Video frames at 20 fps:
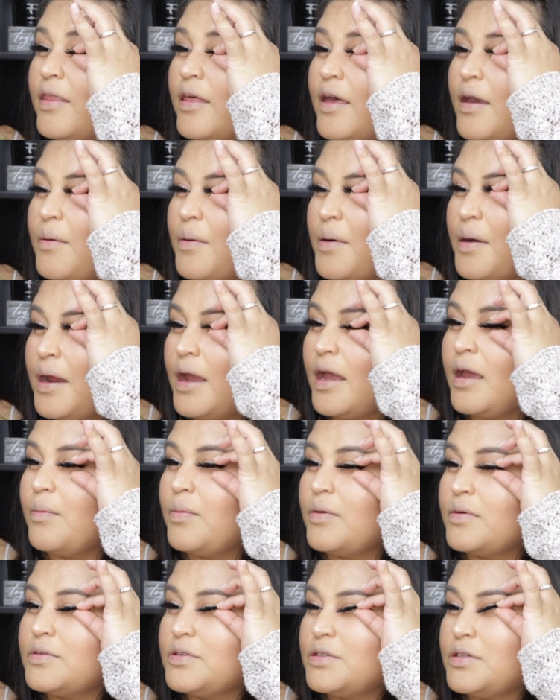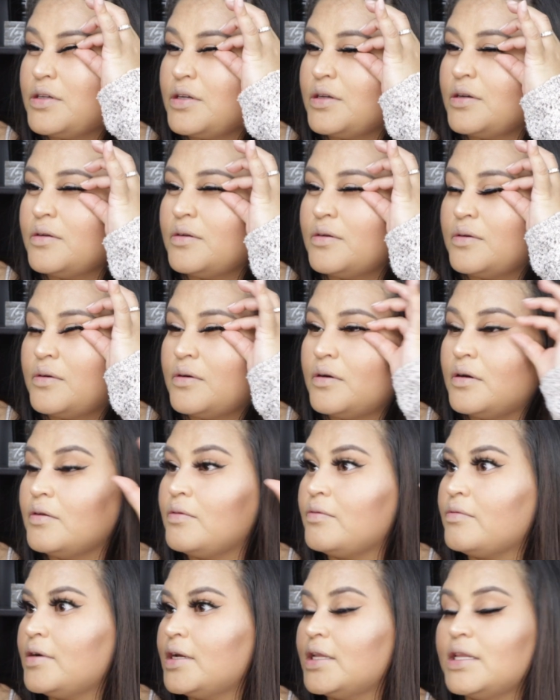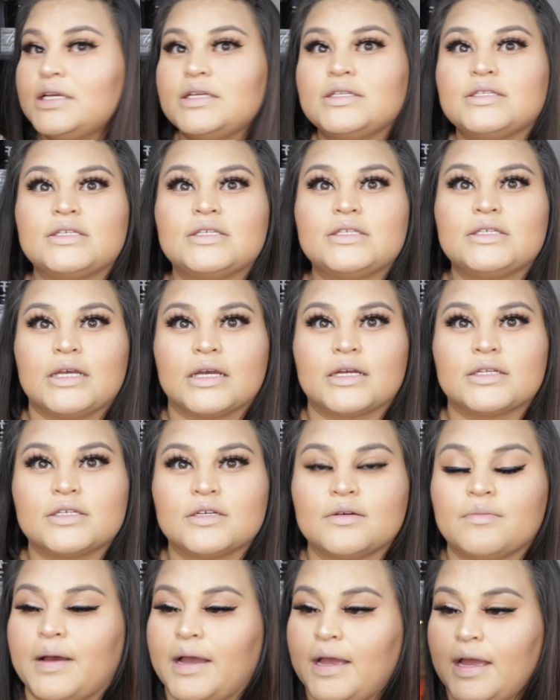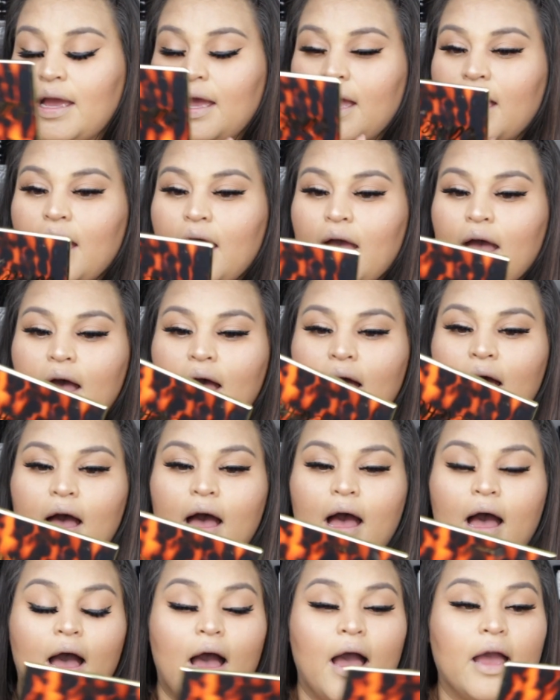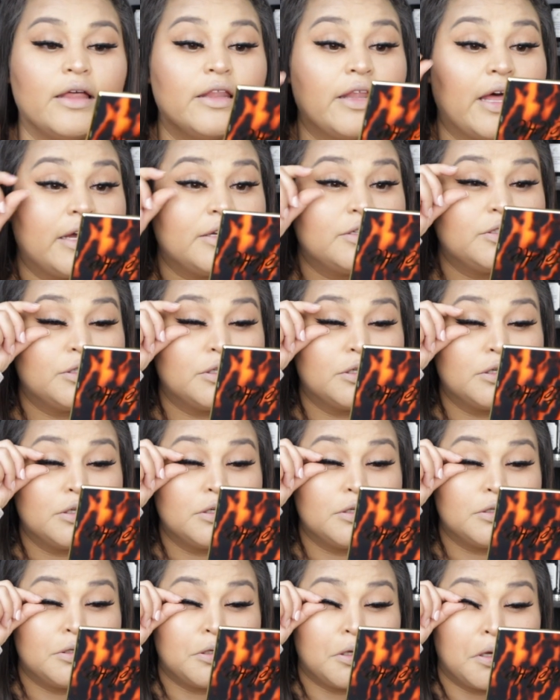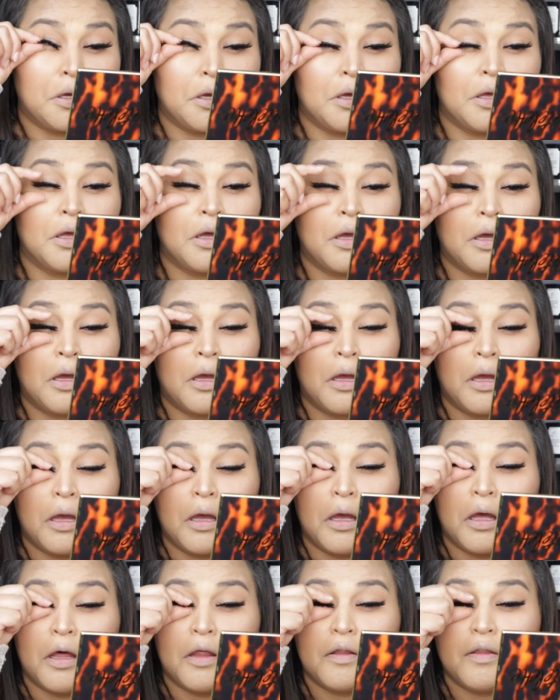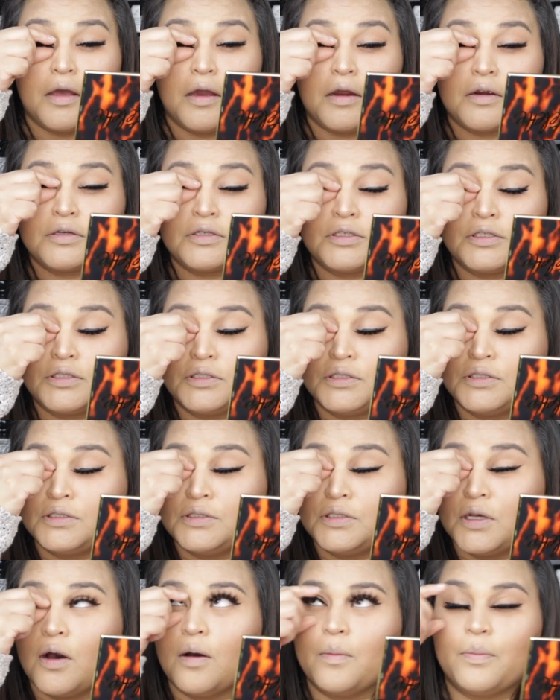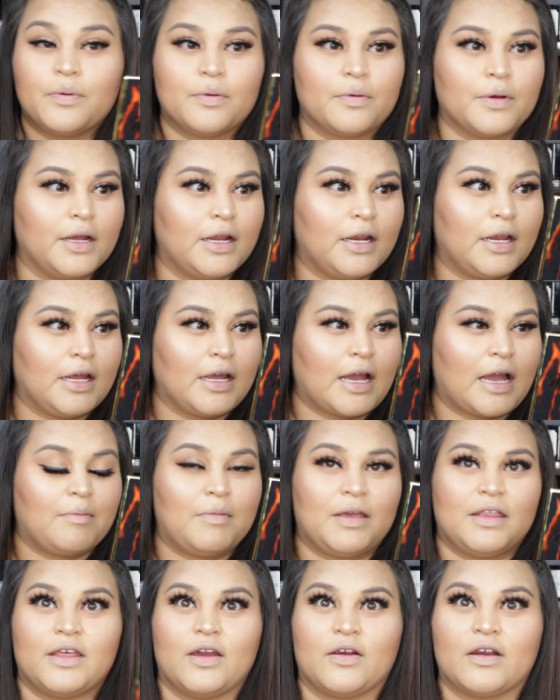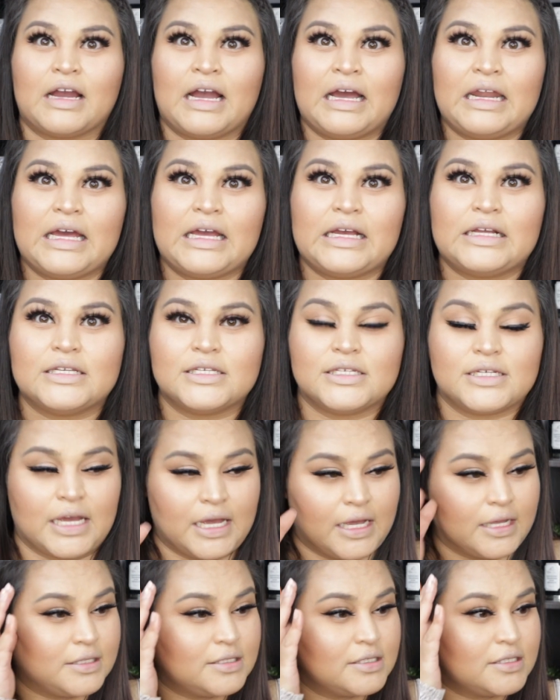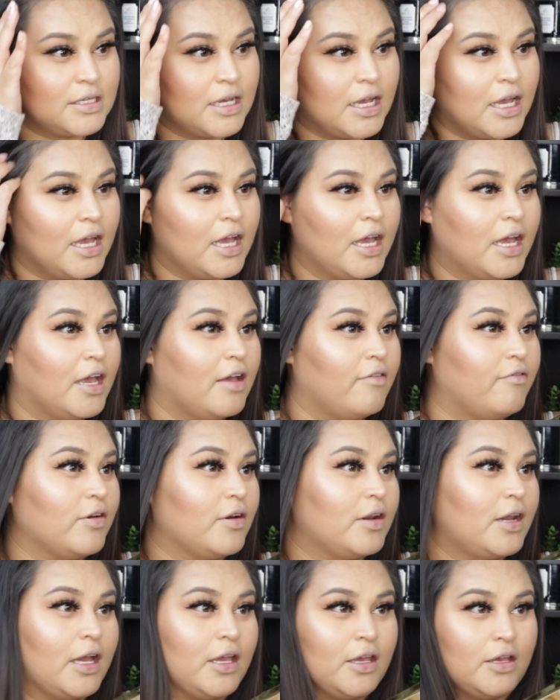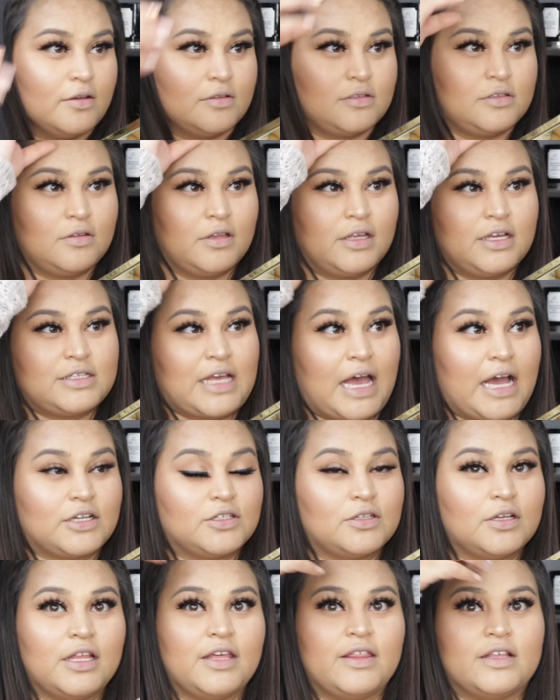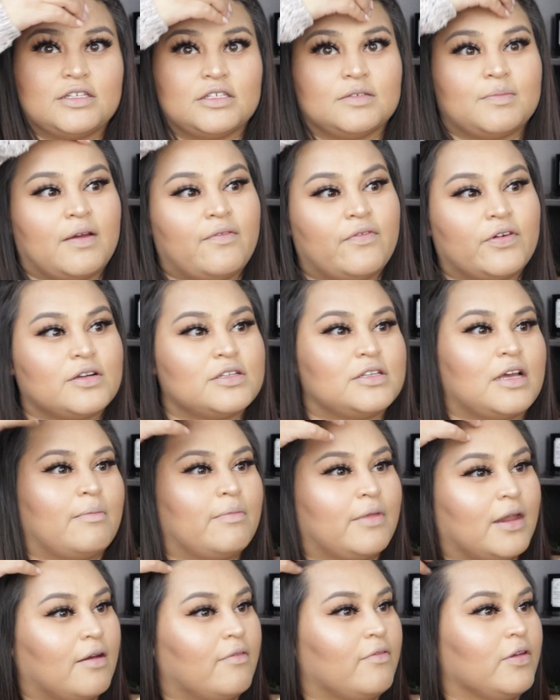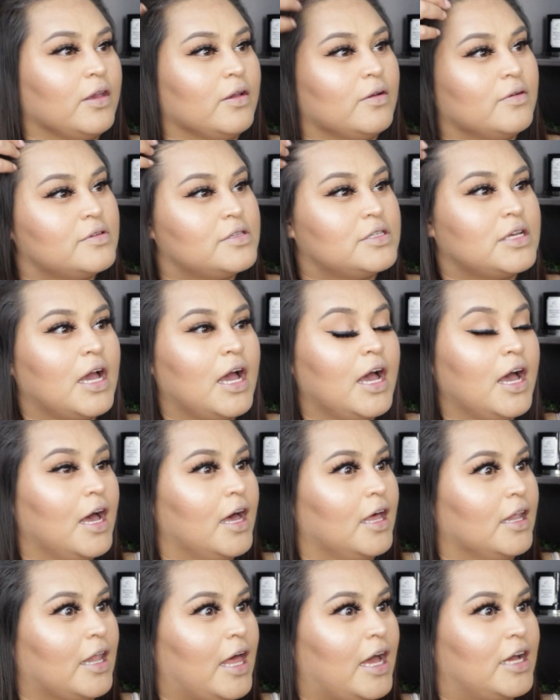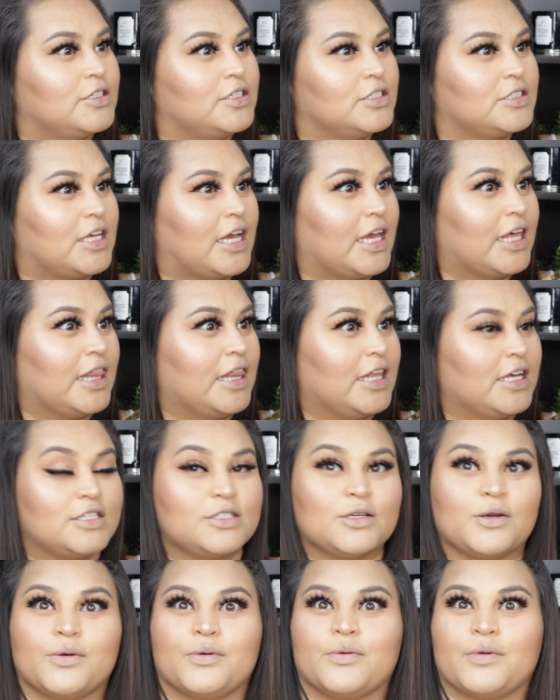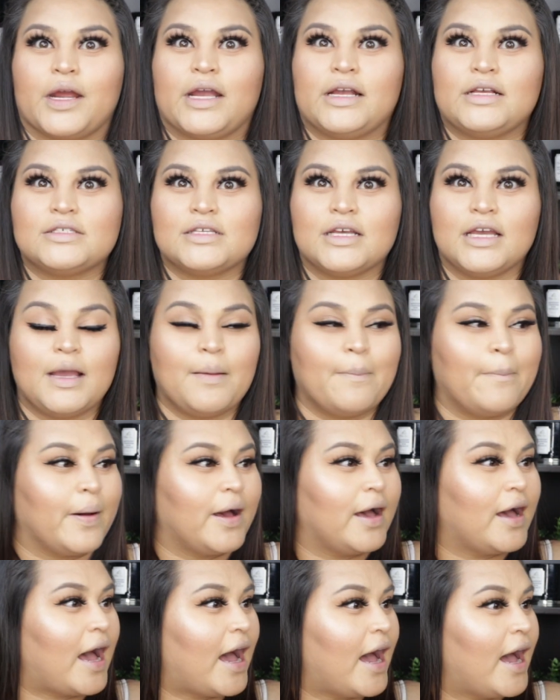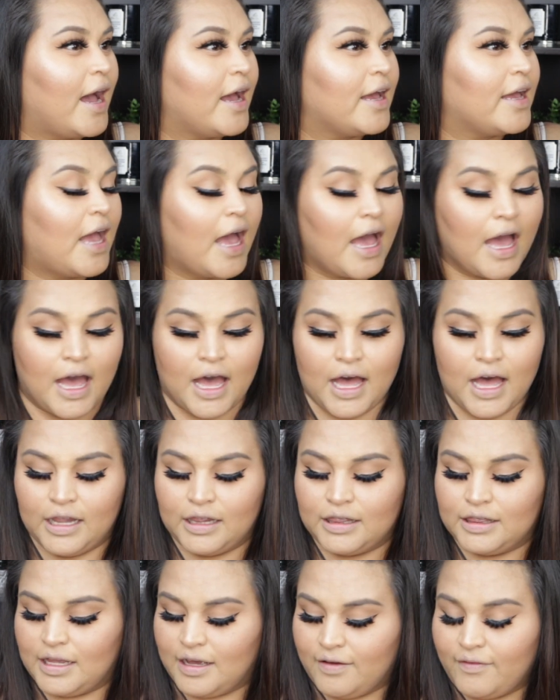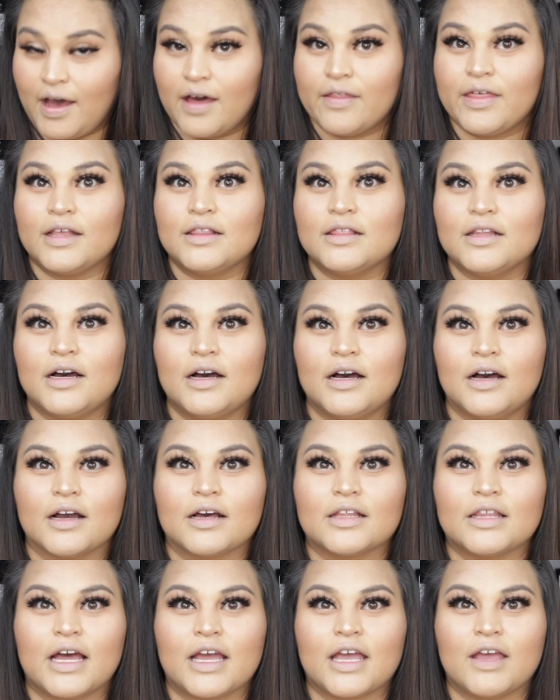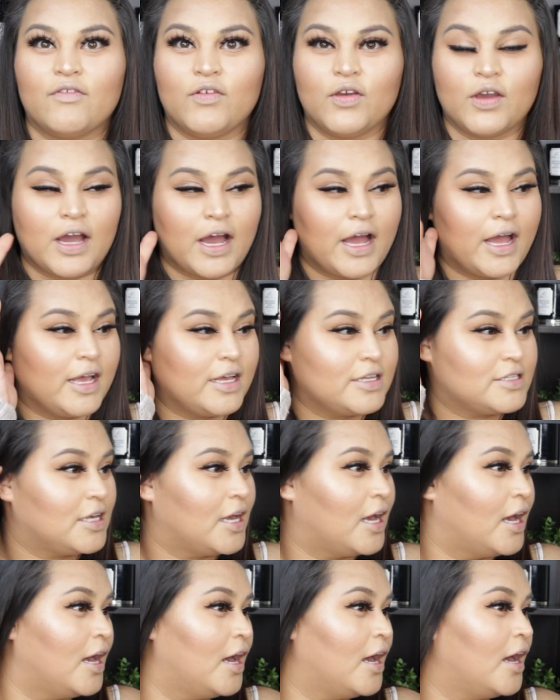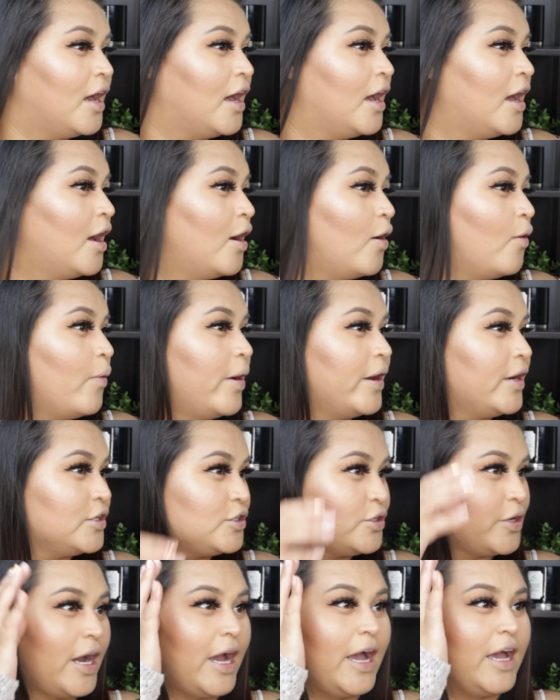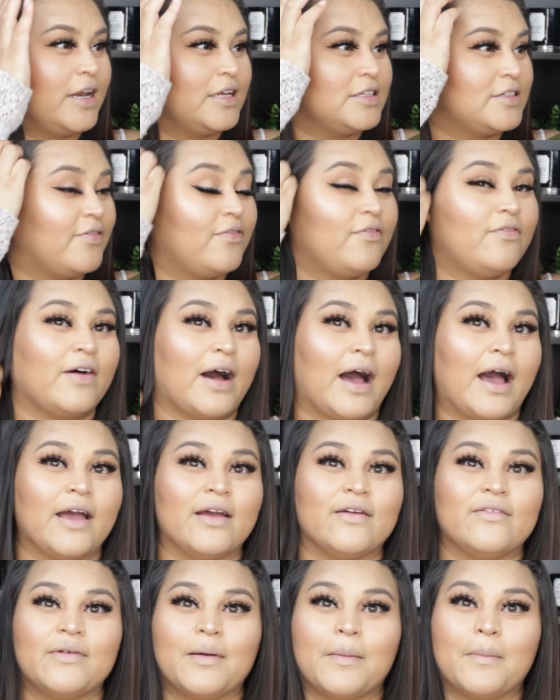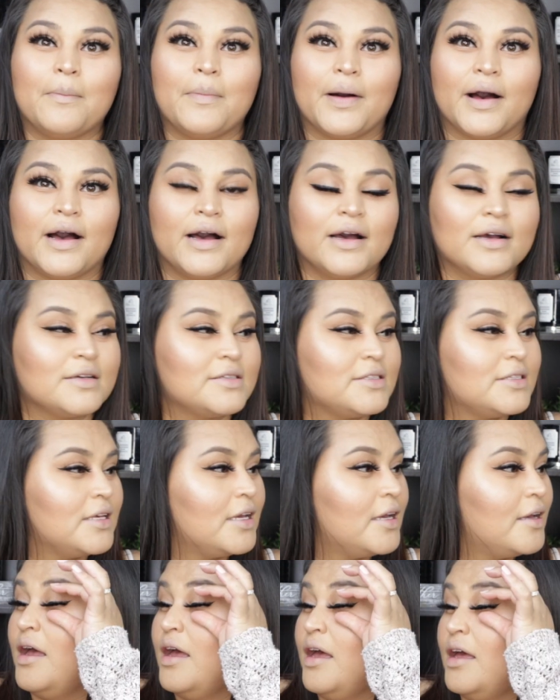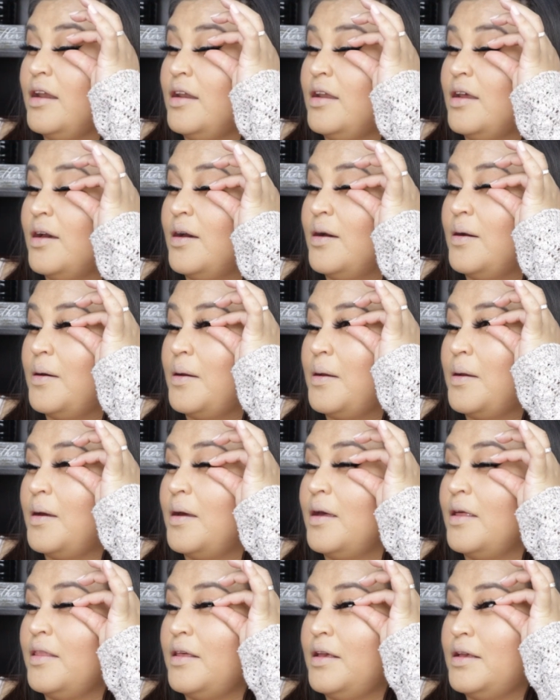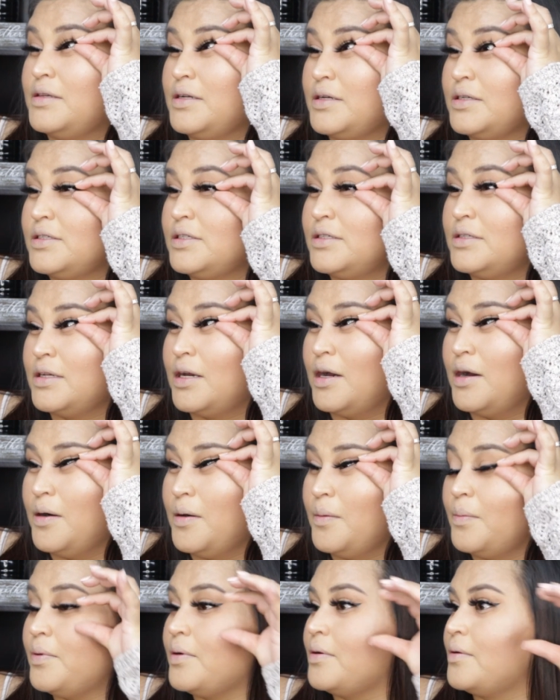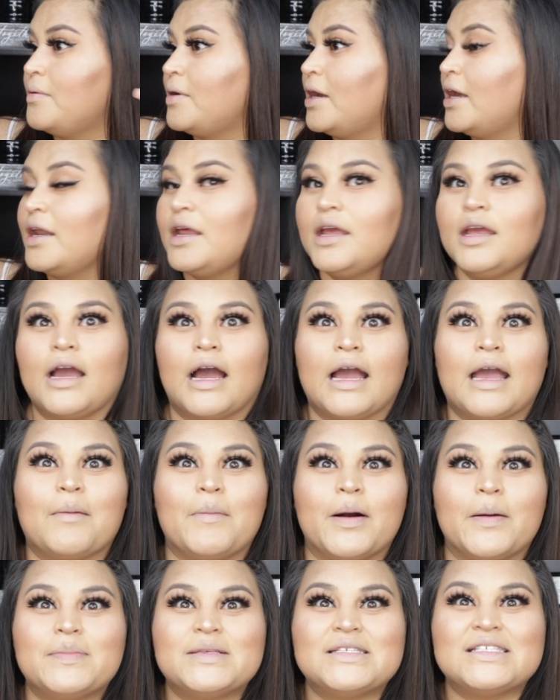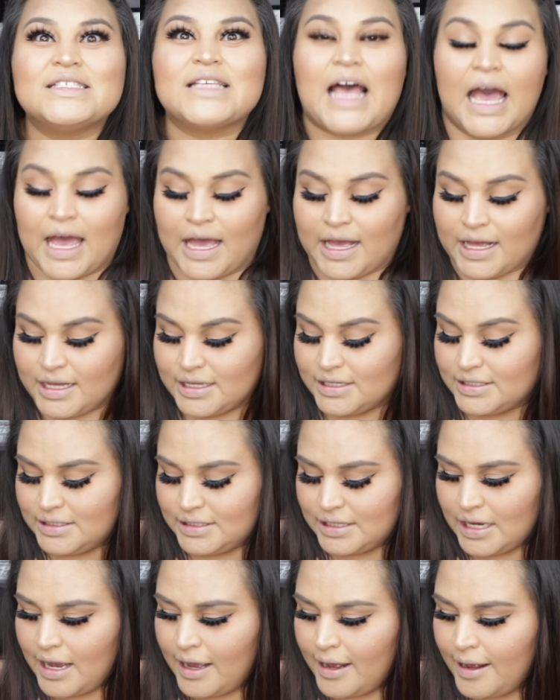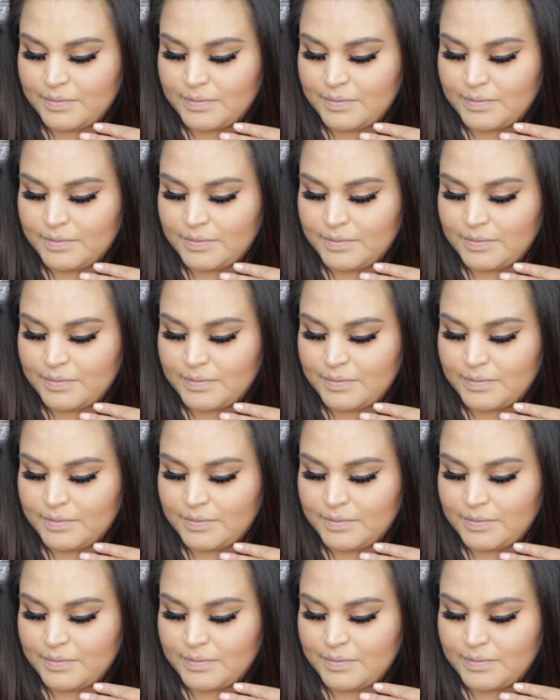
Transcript: They were able to really stick to my eyelashes. They are so pretty. I mean, they're kind of intense if you're not used to this. Actually, this is my first time that I've used lashes like this crazy, but I love how they look. Like, if you guys want to try it, it's $5. Dude, these are so pretty. I am obsessed.